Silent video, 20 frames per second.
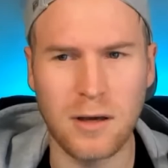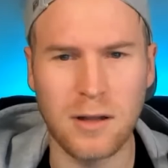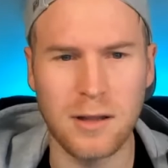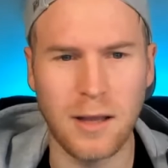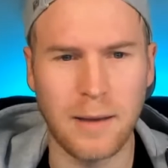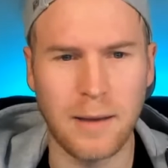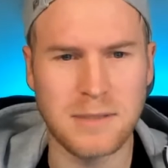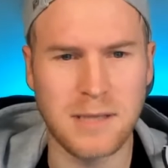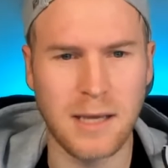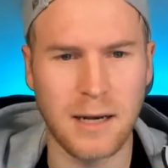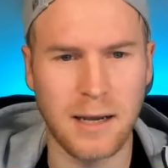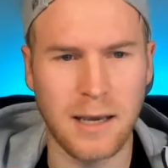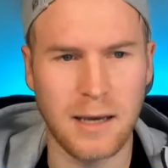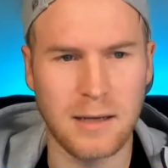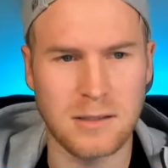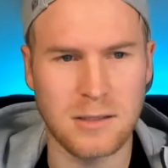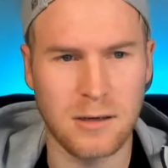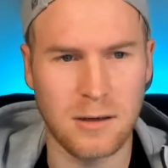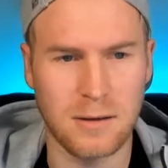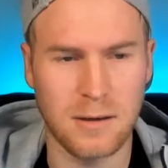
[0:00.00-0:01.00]
club's going to
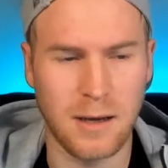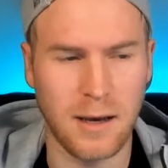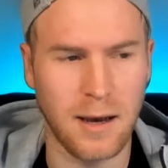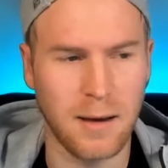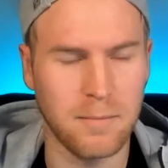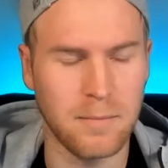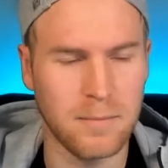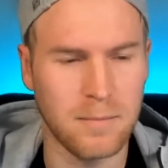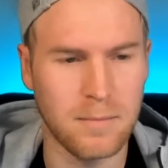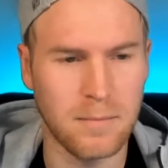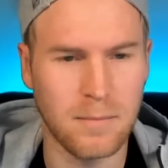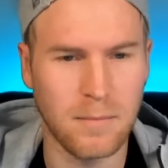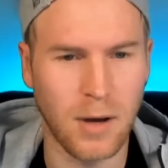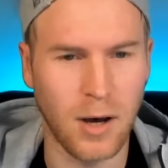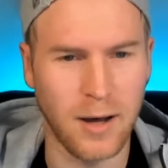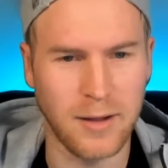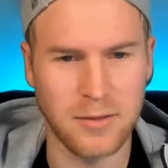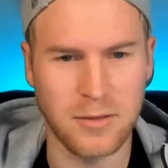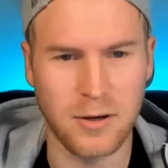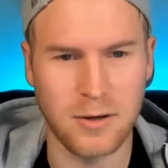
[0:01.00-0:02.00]
get turned up
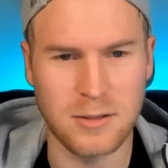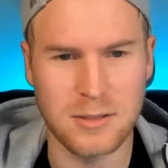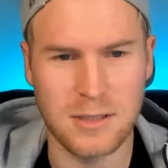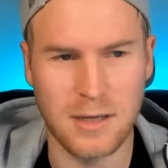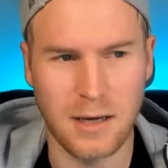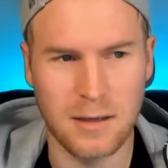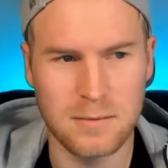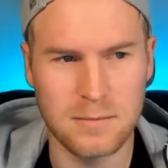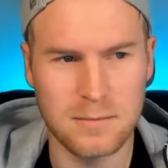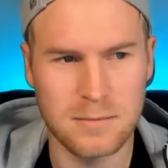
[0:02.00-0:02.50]
on Thursday.